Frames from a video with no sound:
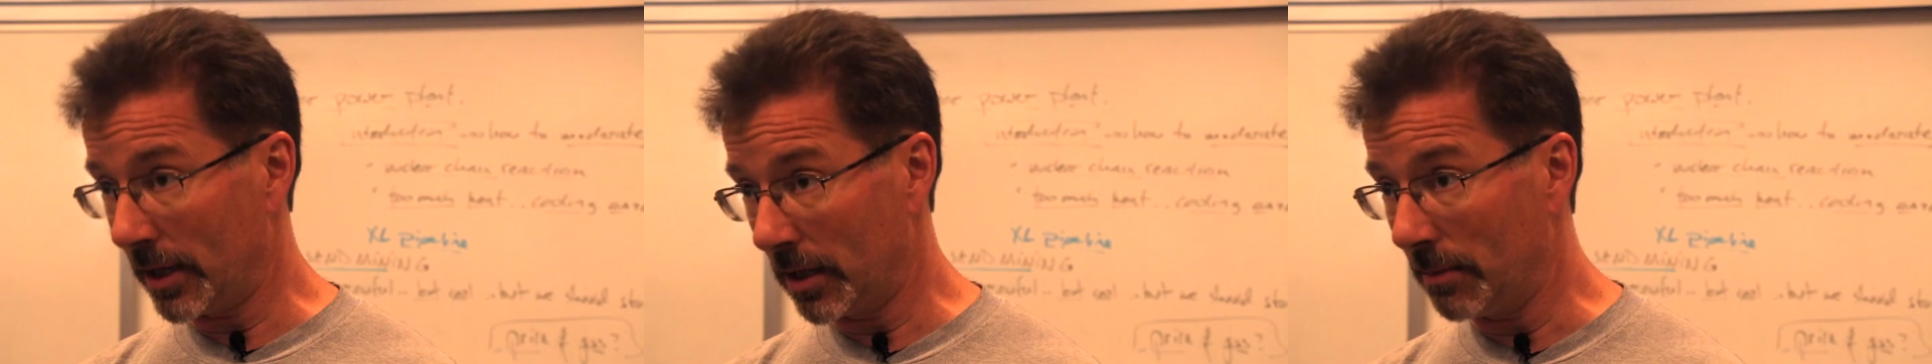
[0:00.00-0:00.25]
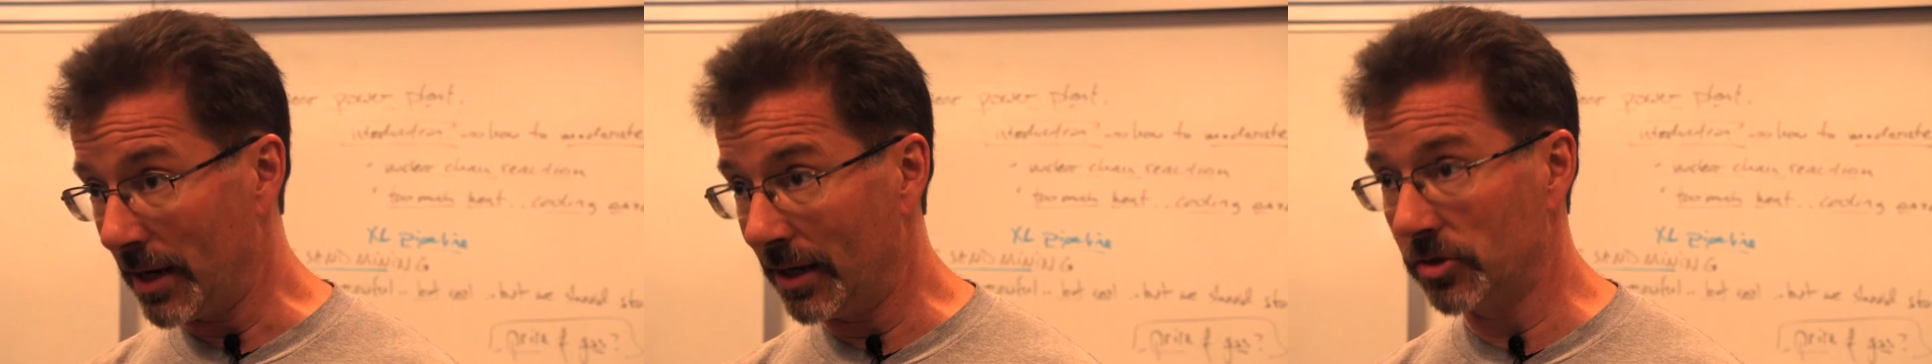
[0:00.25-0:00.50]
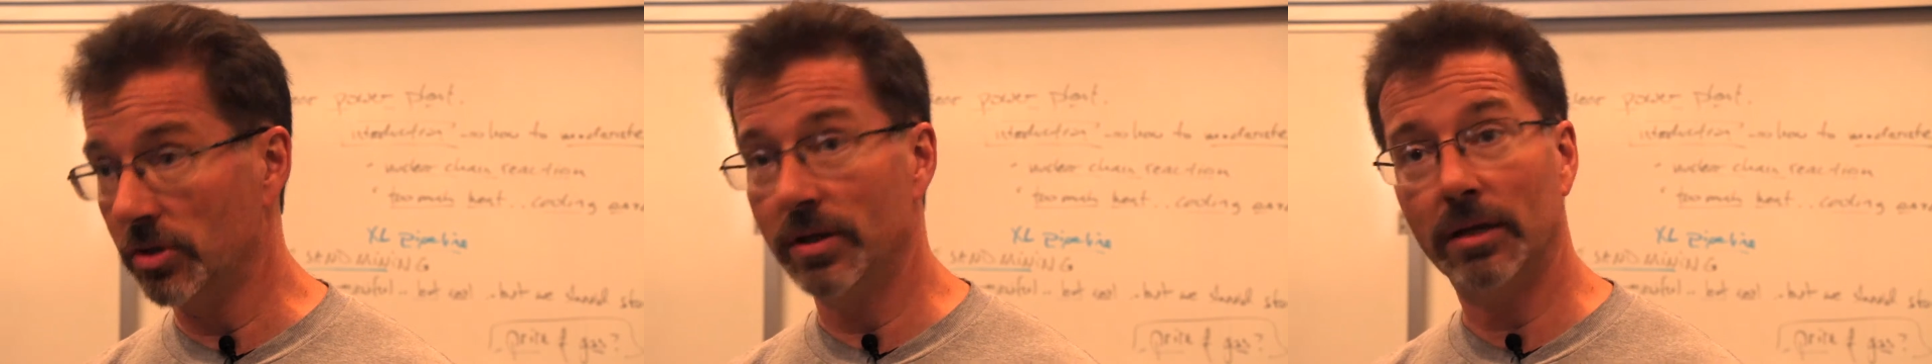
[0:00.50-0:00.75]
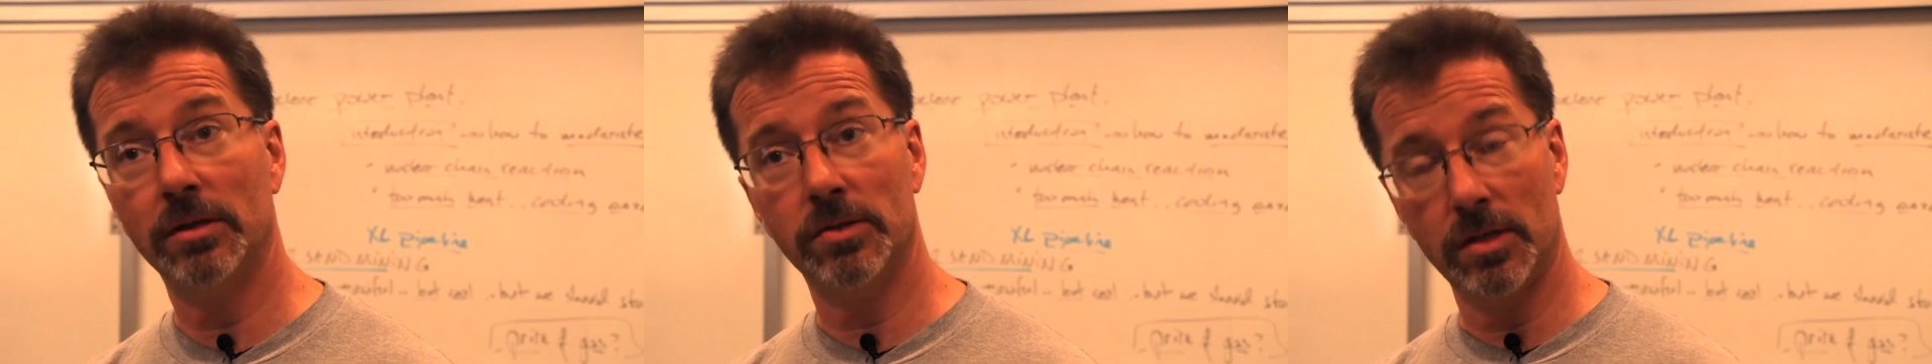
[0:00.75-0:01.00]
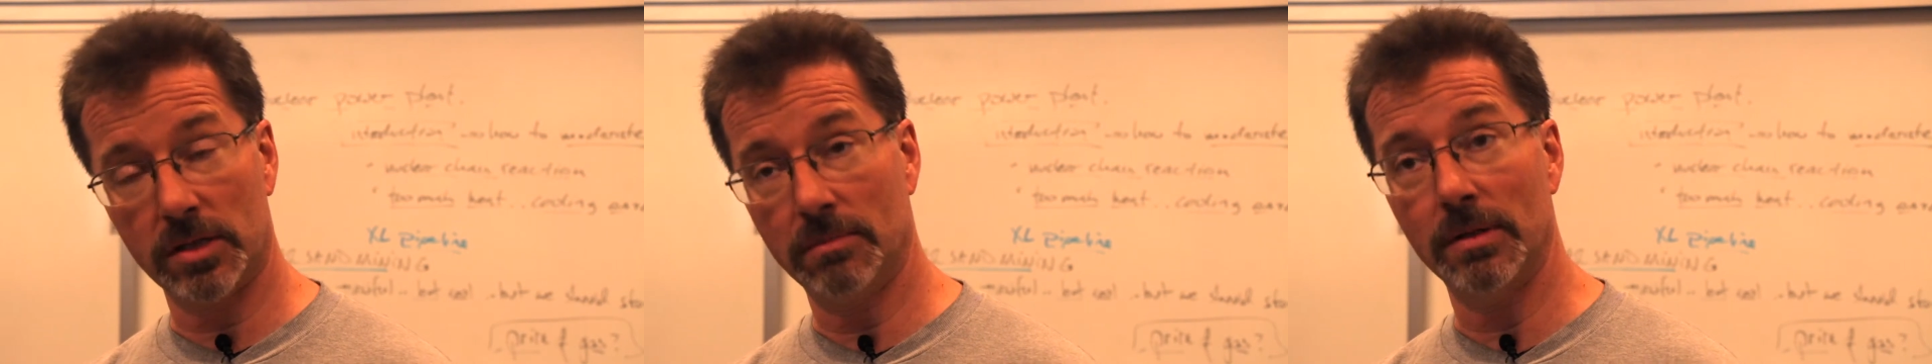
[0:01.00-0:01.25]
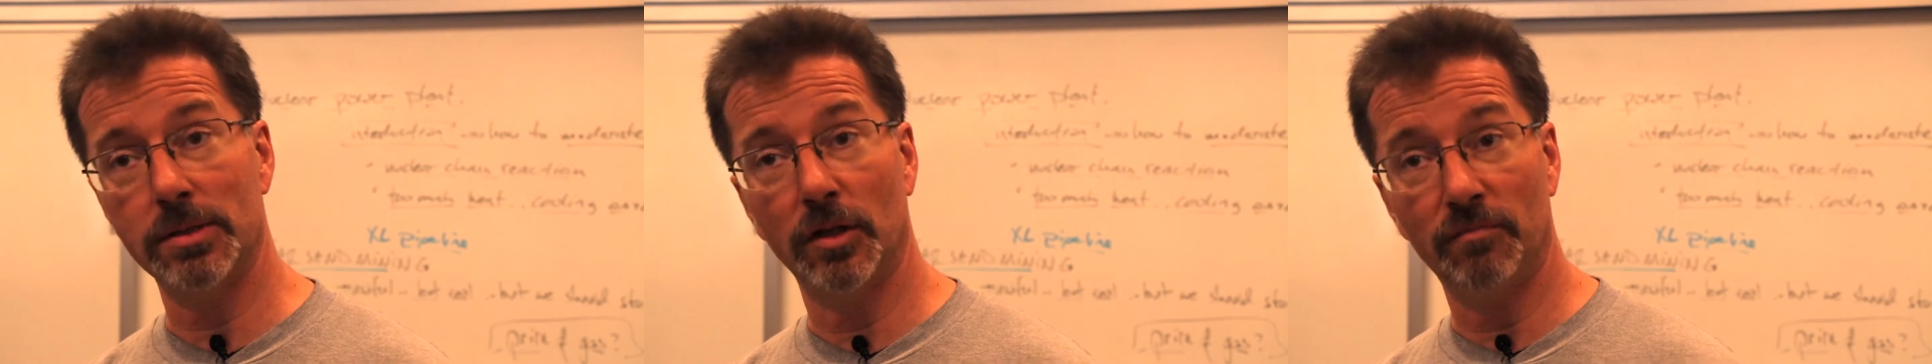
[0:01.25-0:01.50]
I can imagine that the
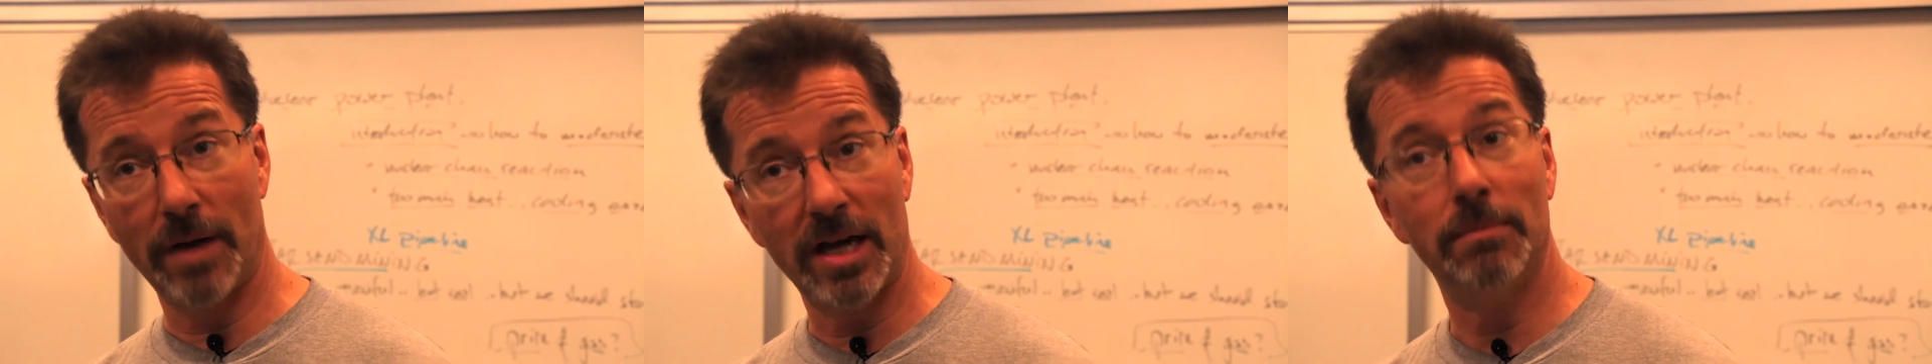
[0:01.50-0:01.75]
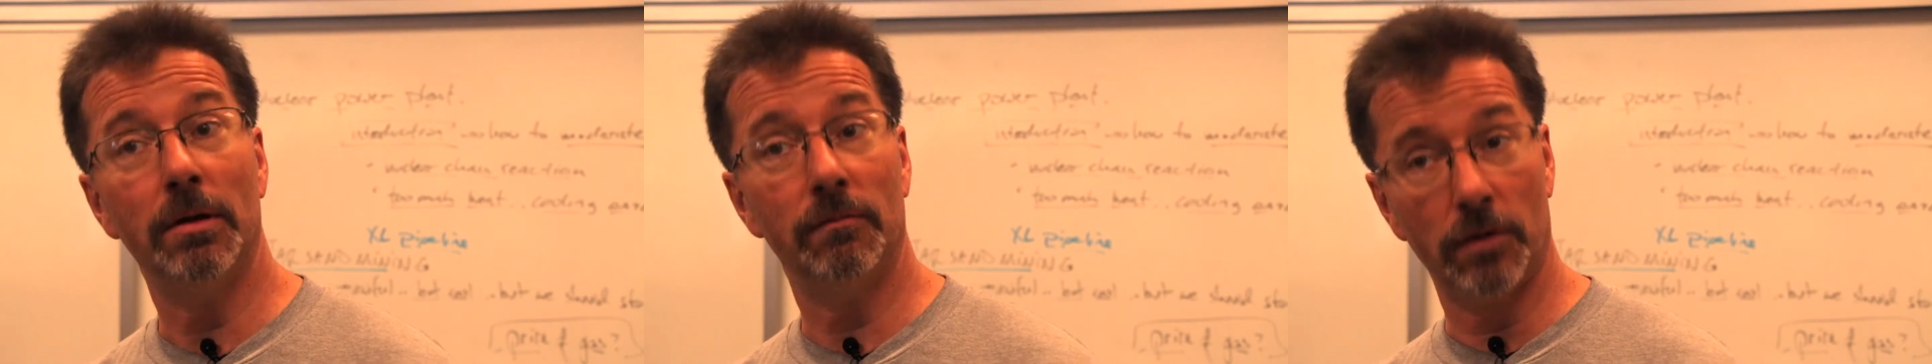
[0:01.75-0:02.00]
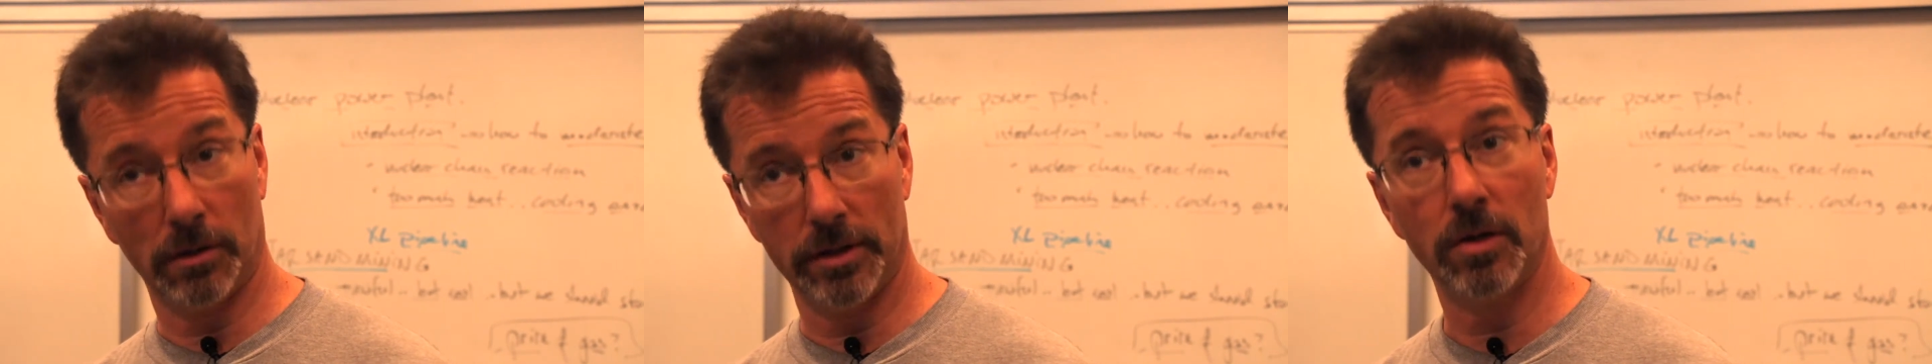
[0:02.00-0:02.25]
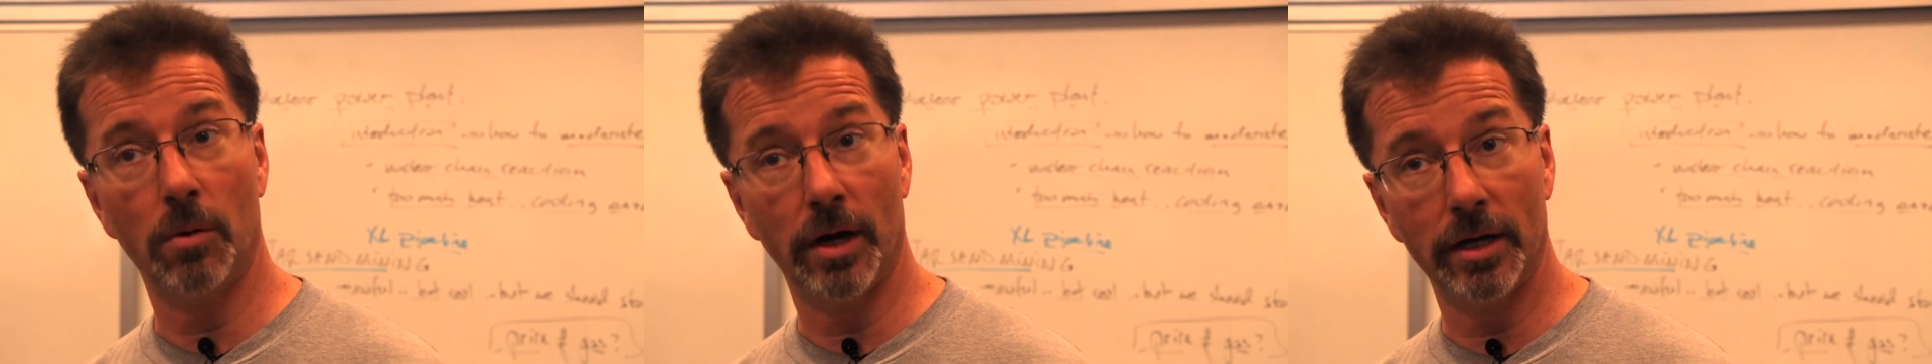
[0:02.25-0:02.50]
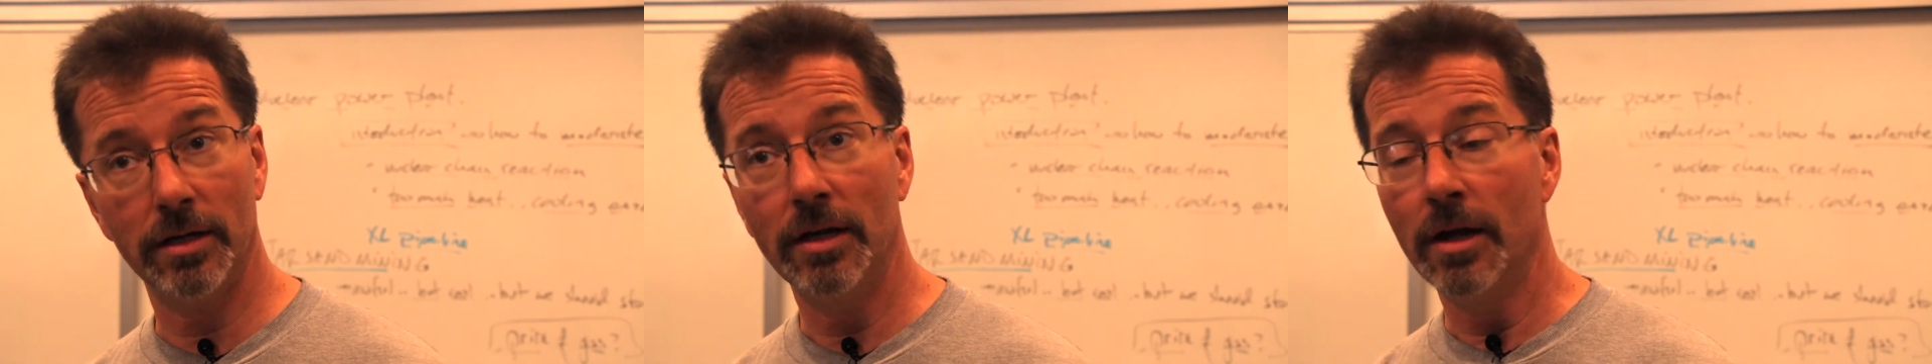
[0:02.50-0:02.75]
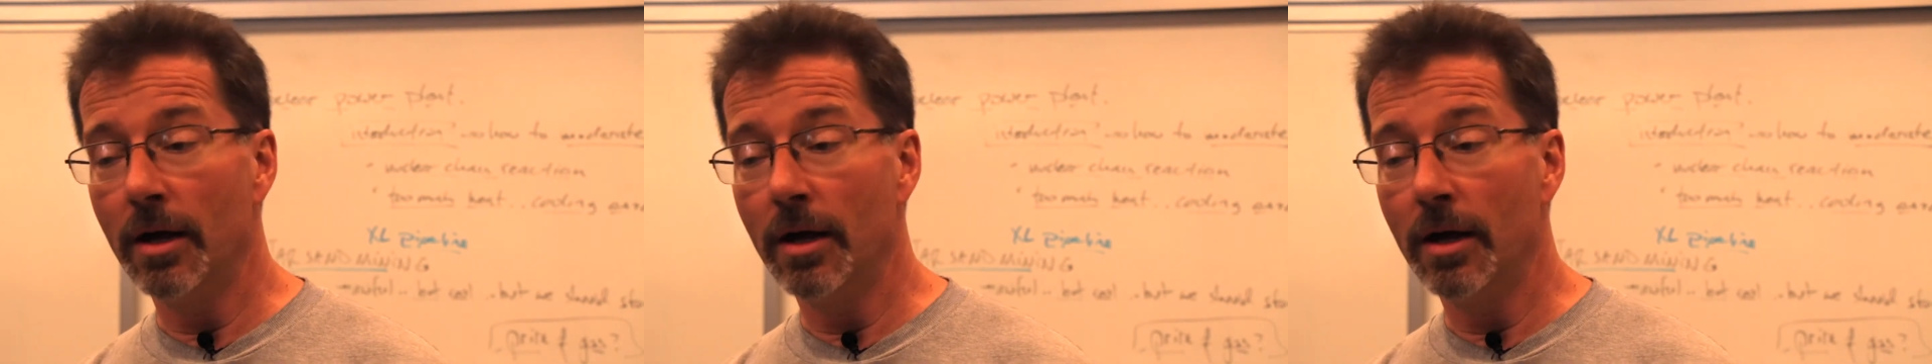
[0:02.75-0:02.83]
system itself might have been fairly quiet.